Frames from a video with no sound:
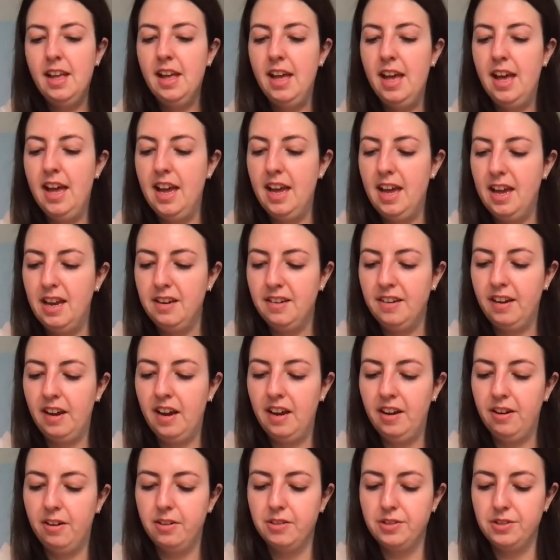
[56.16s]
And
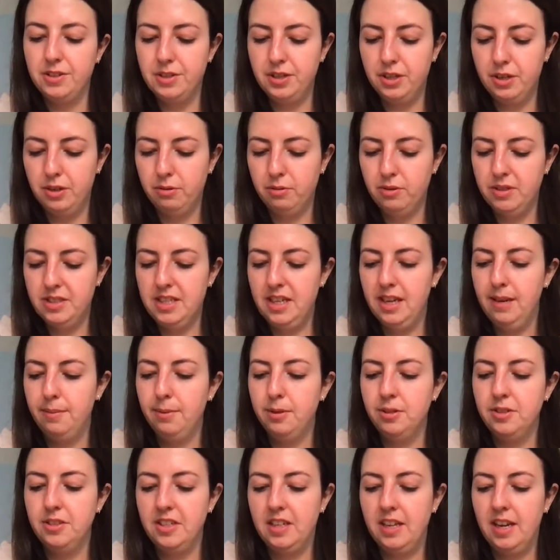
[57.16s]
I also was
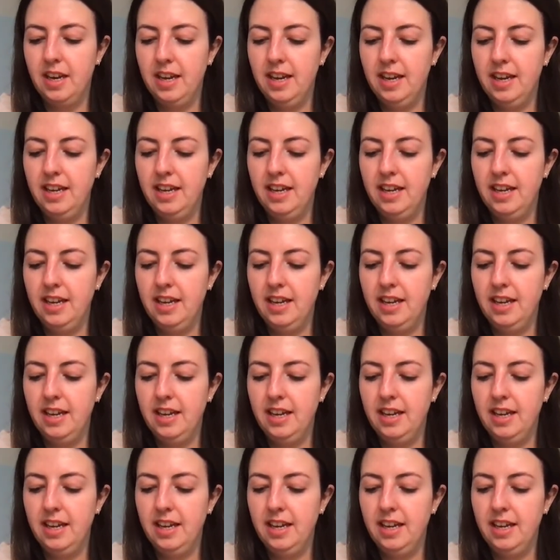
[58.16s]
able to get